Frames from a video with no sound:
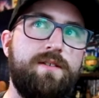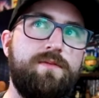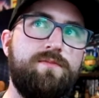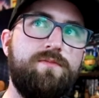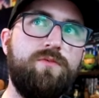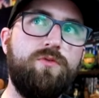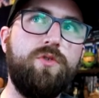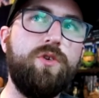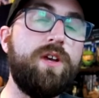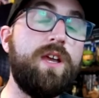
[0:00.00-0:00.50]

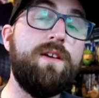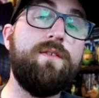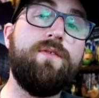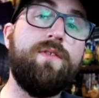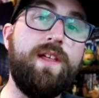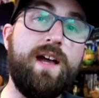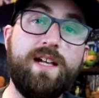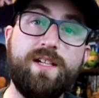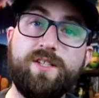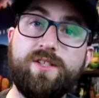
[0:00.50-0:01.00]
looking
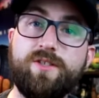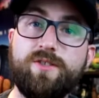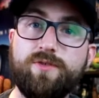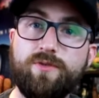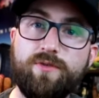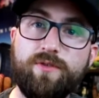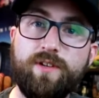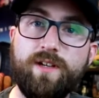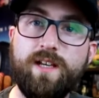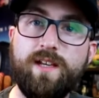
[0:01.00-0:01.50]
for that
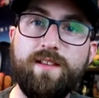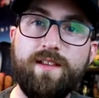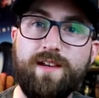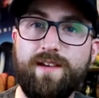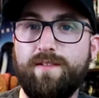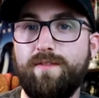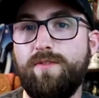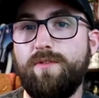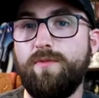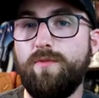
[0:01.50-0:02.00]
story,
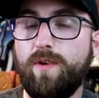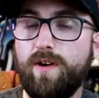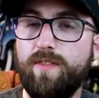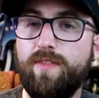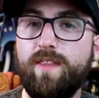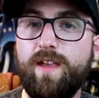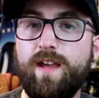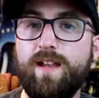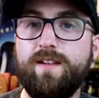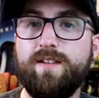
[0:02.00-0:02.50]
the the
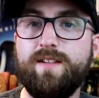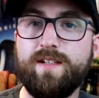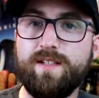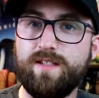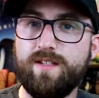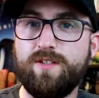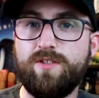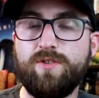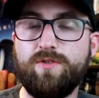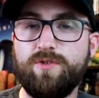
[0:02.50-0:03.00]
one that
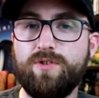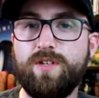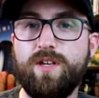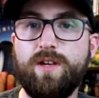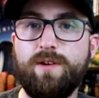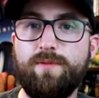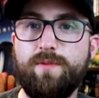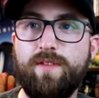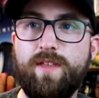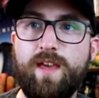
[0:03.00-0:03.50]
does
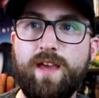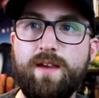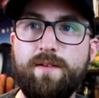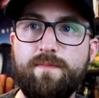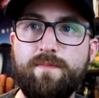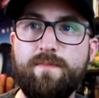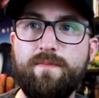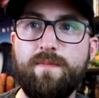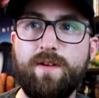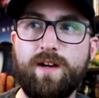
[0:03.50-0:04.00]
associate with
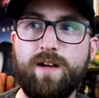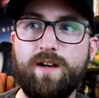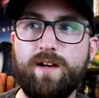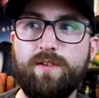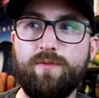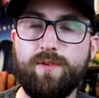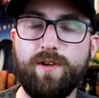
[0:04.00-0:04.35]
him uh,